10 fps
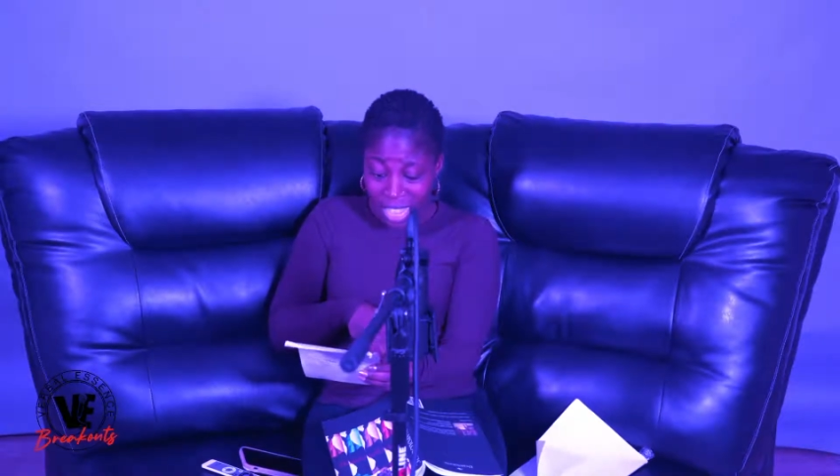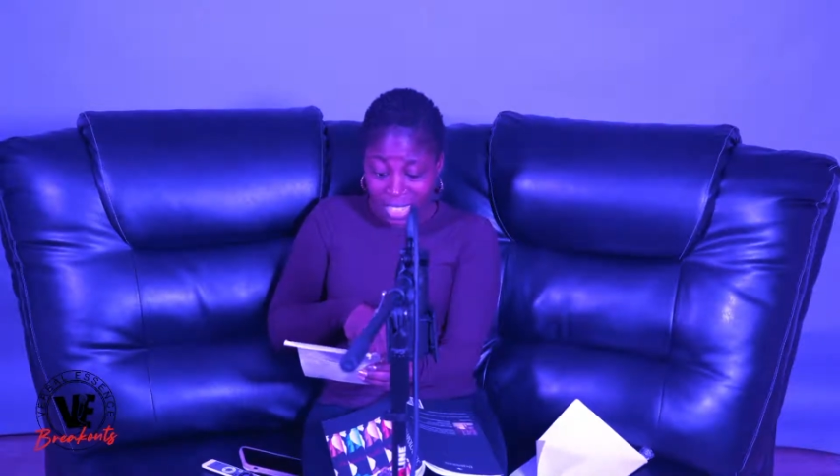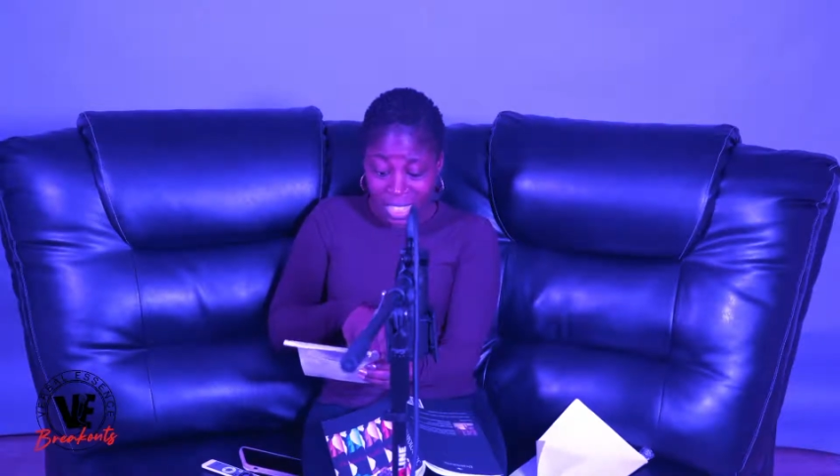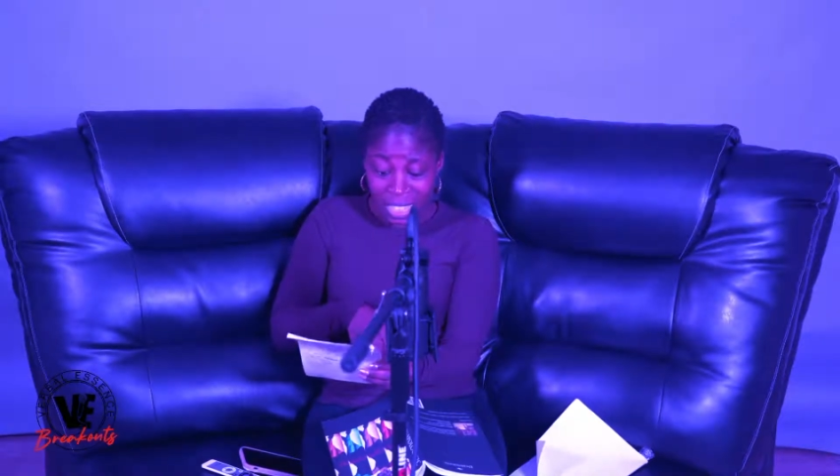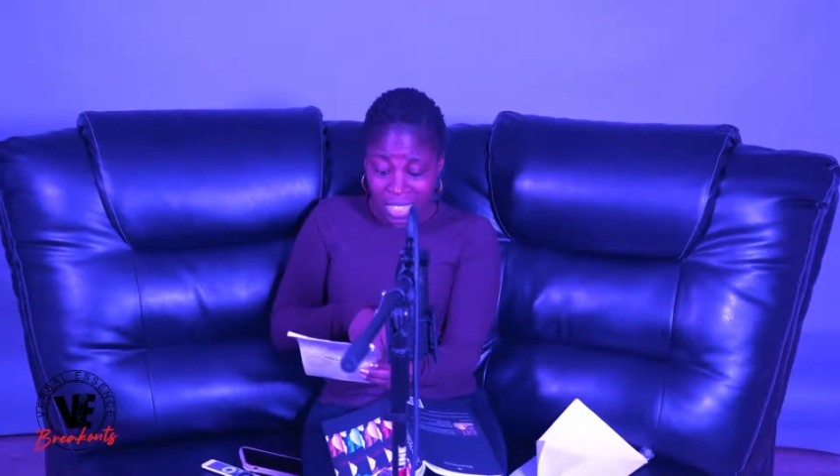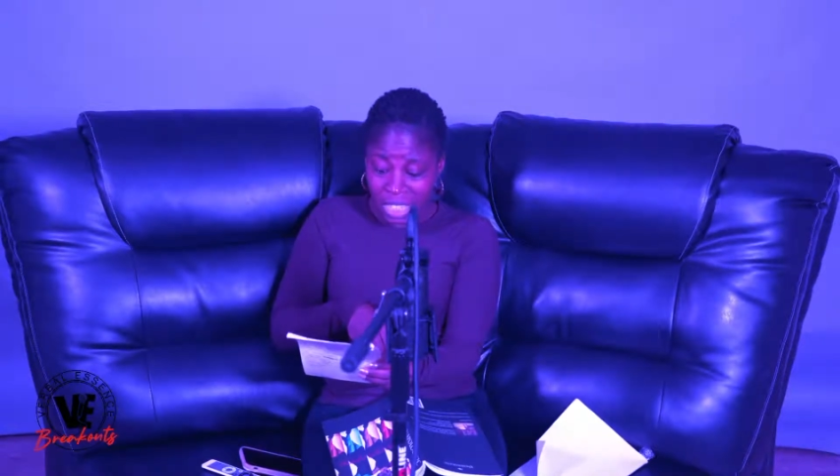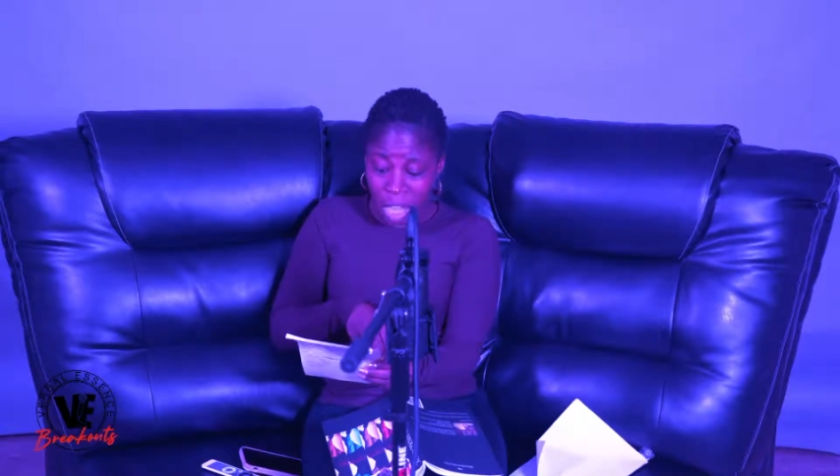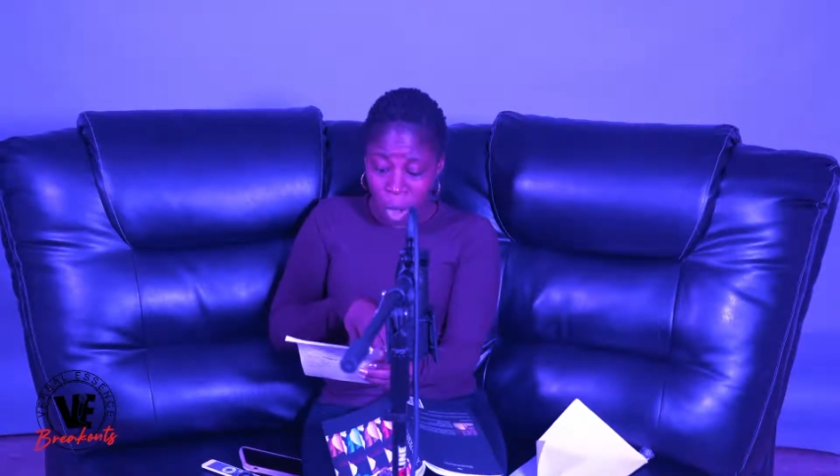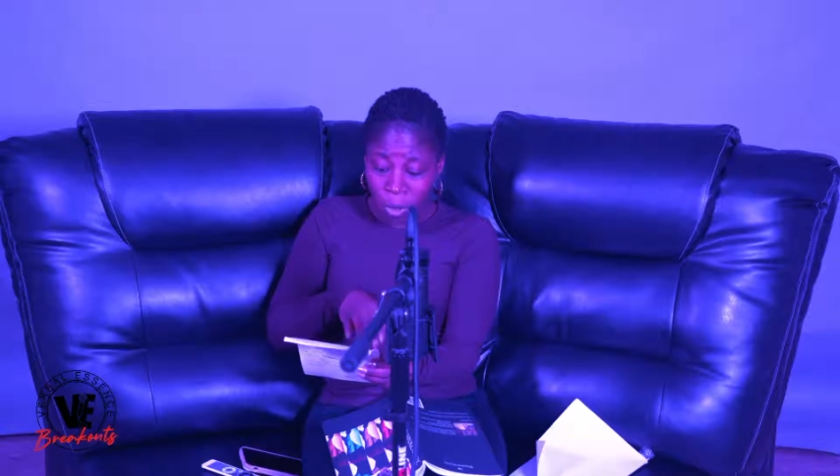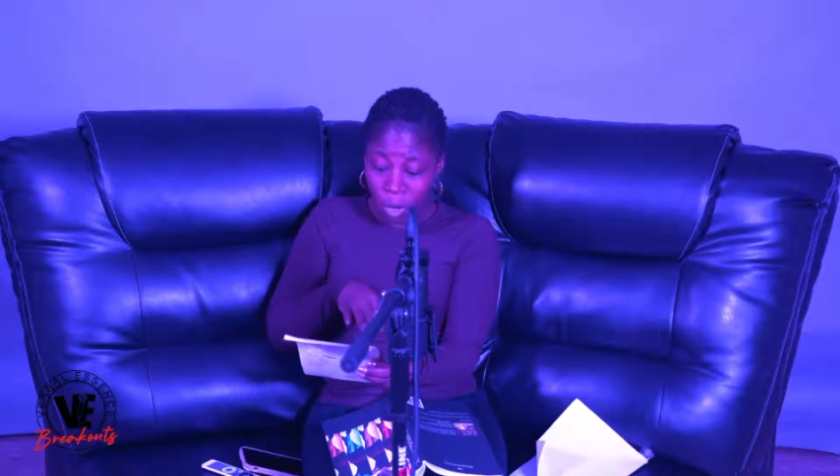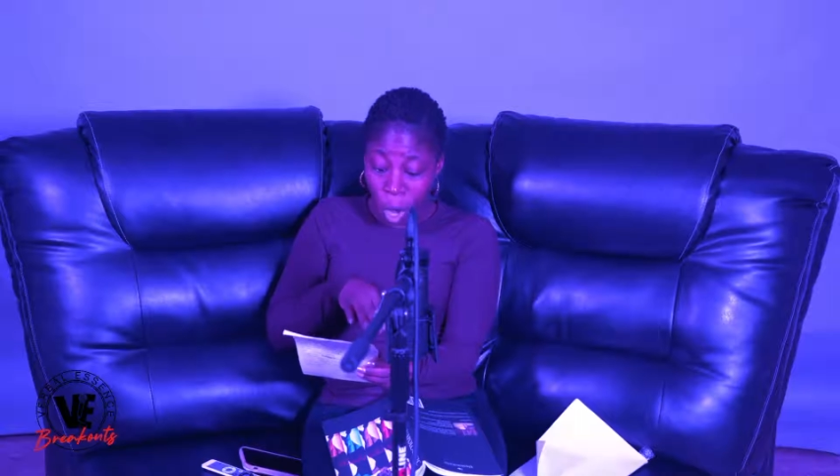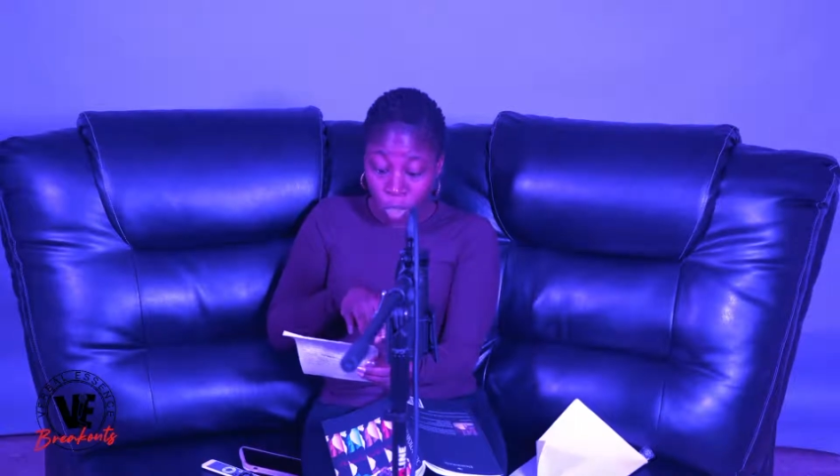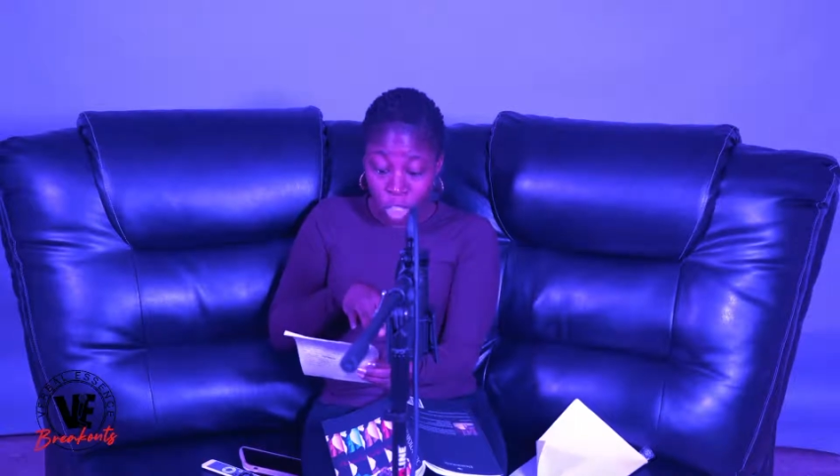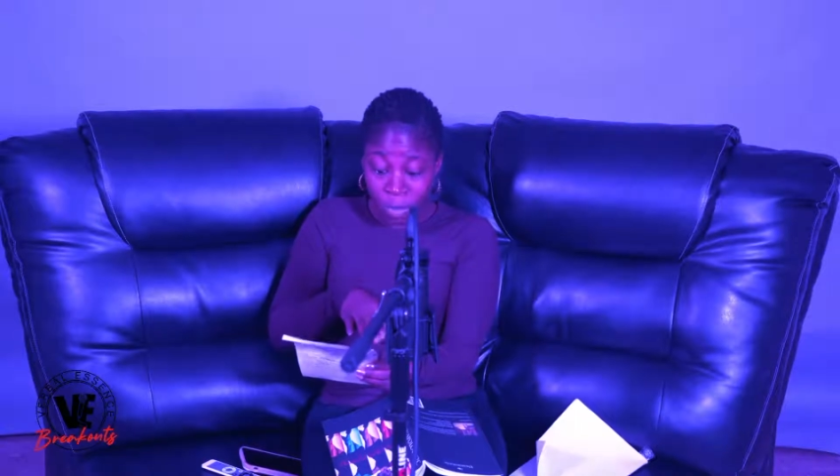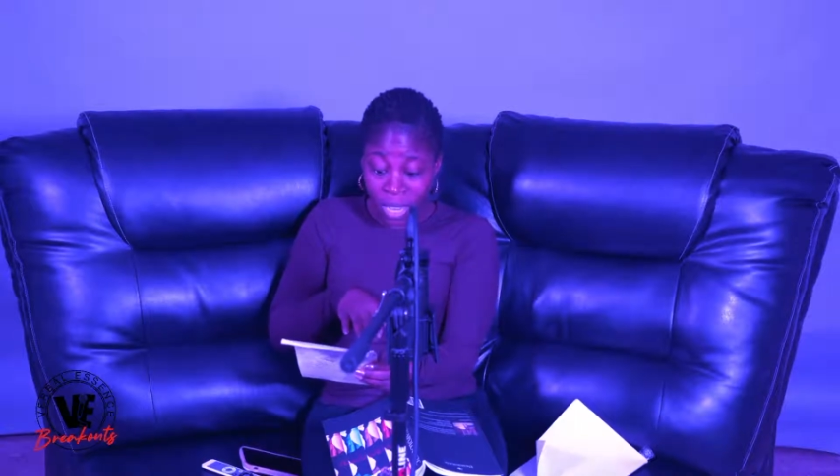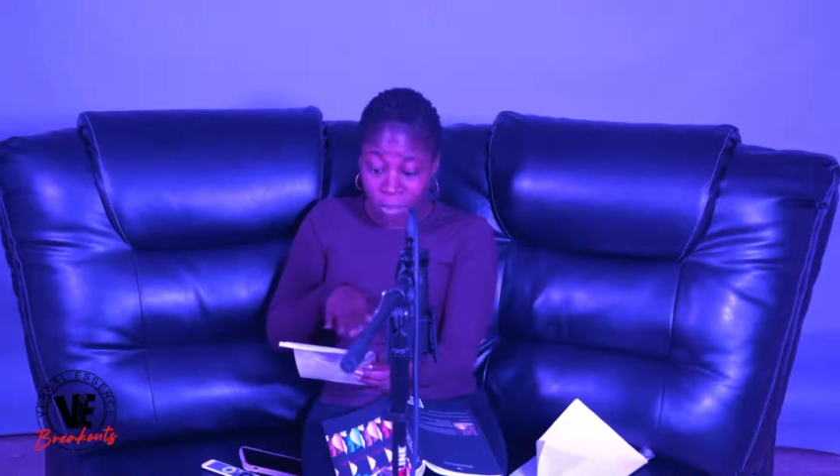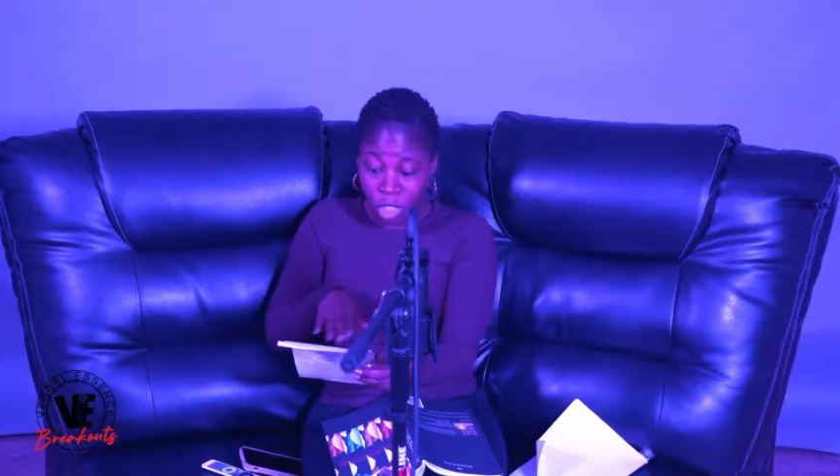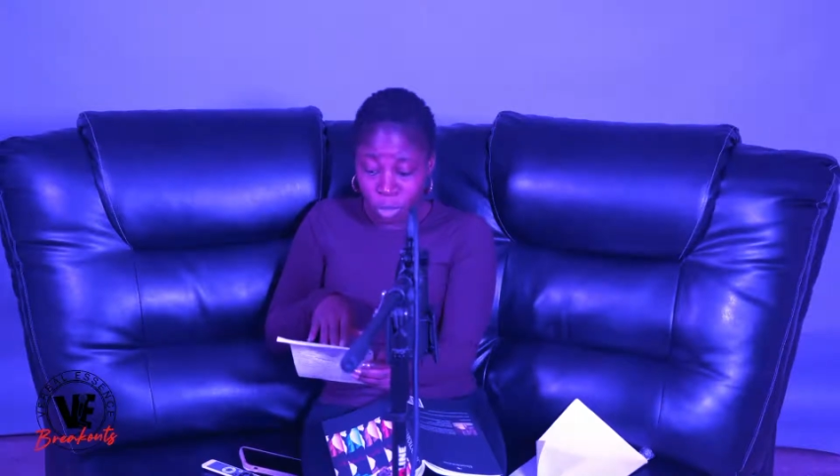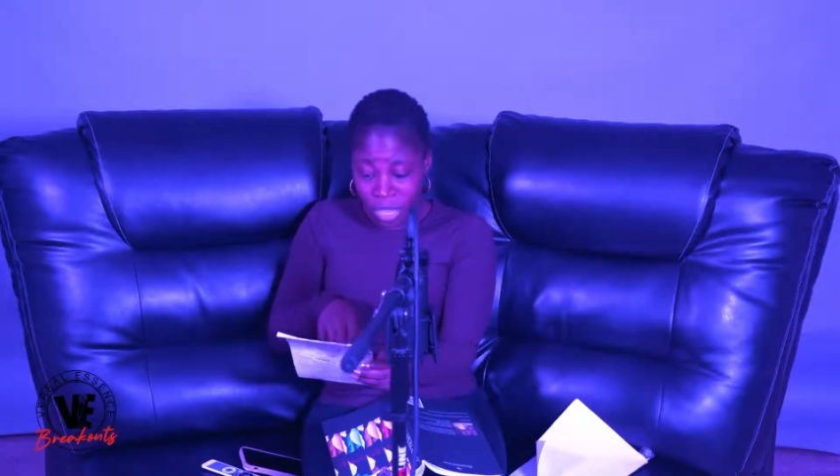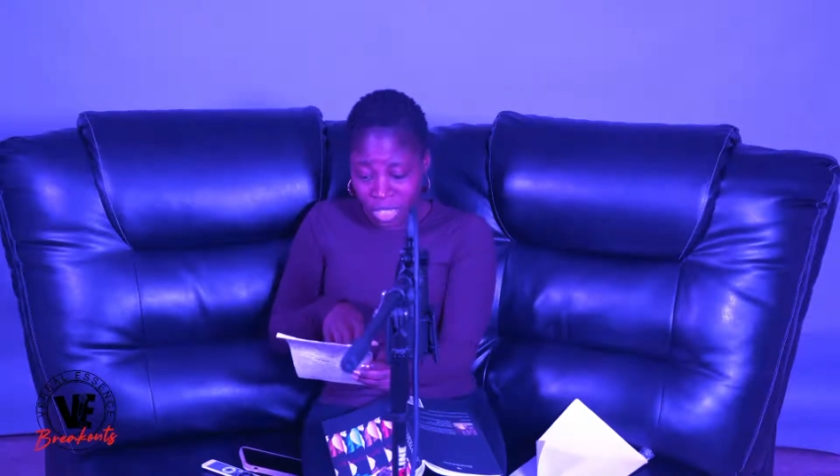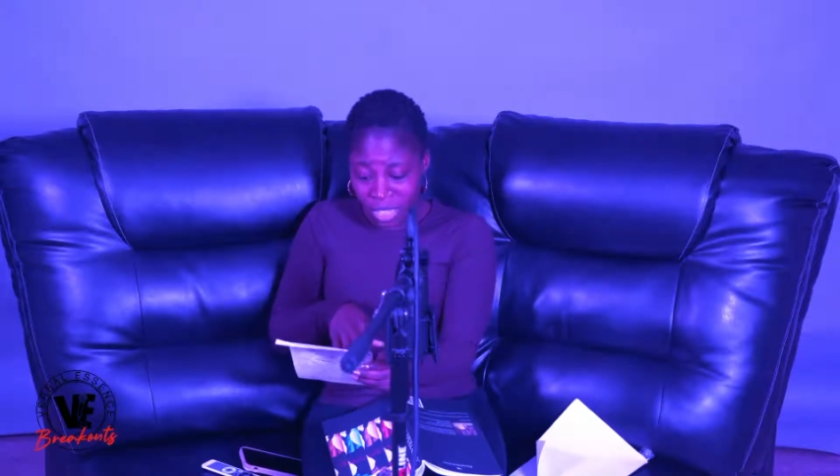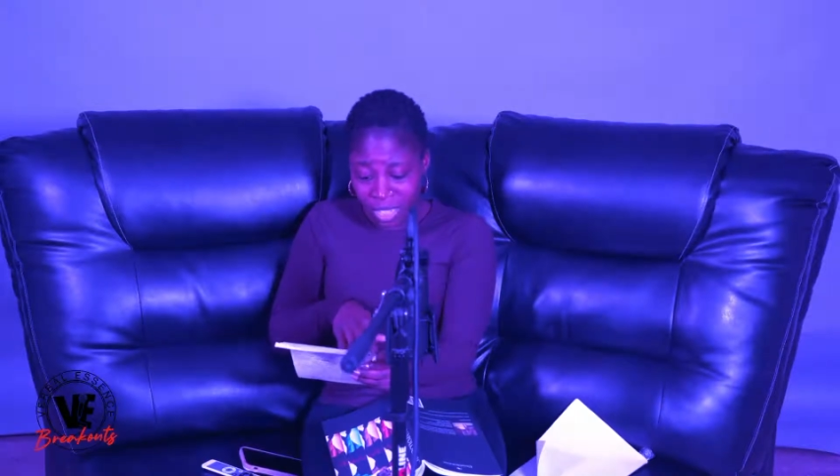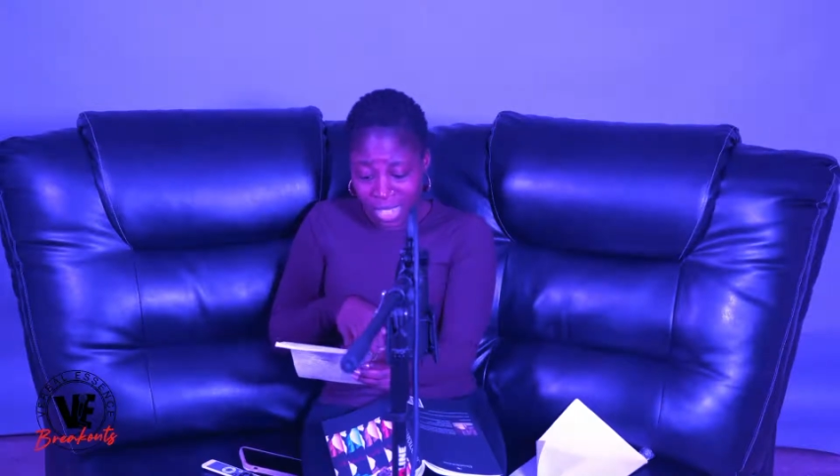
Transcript: Sentences go to become speeches,